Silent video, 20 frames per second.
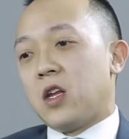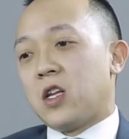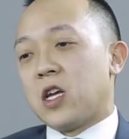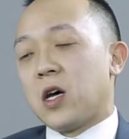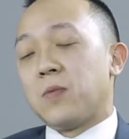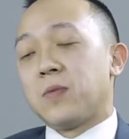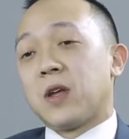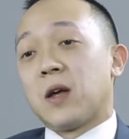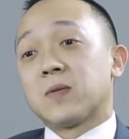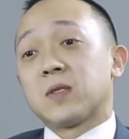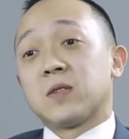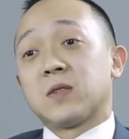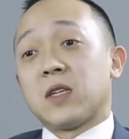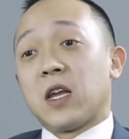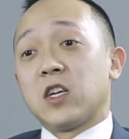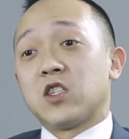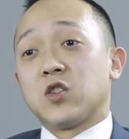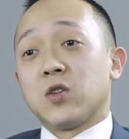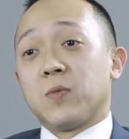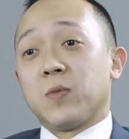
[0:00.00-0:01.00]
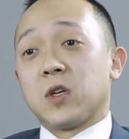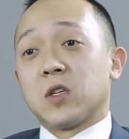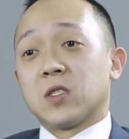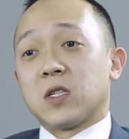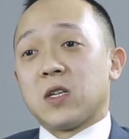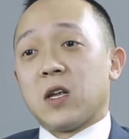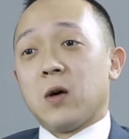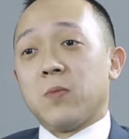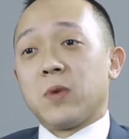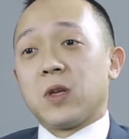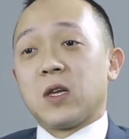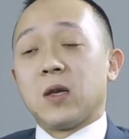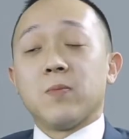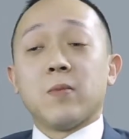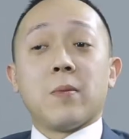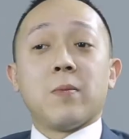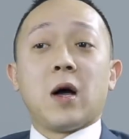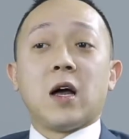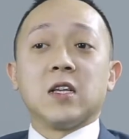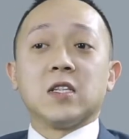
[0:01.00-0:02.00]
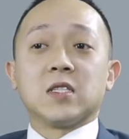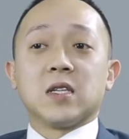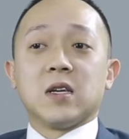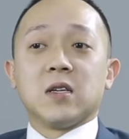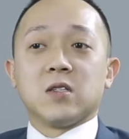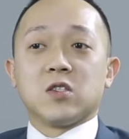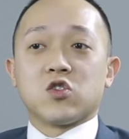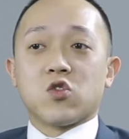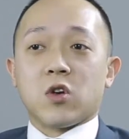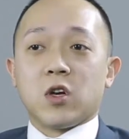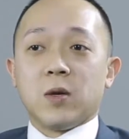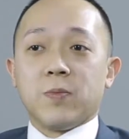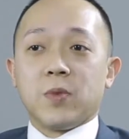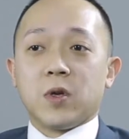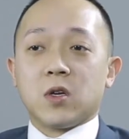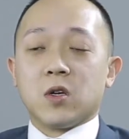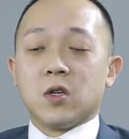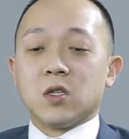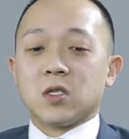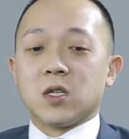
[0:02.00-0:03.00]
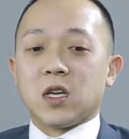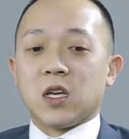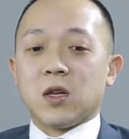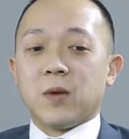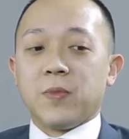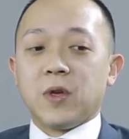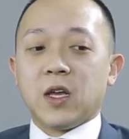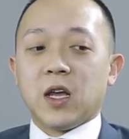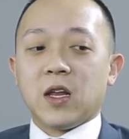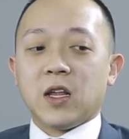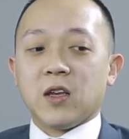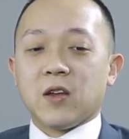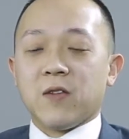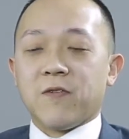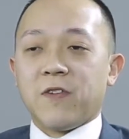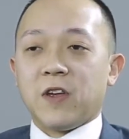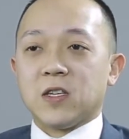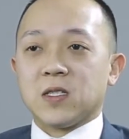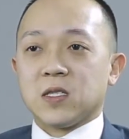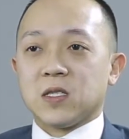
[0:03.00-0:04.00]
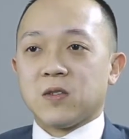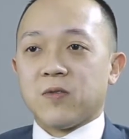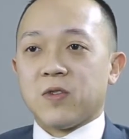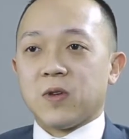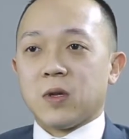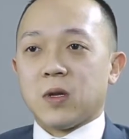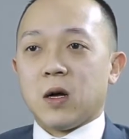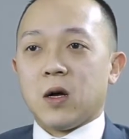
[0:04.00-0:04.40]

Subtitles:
It's helped me out substantially because it helped me keep my mindset straight. Because like in the beginning of the phases of it,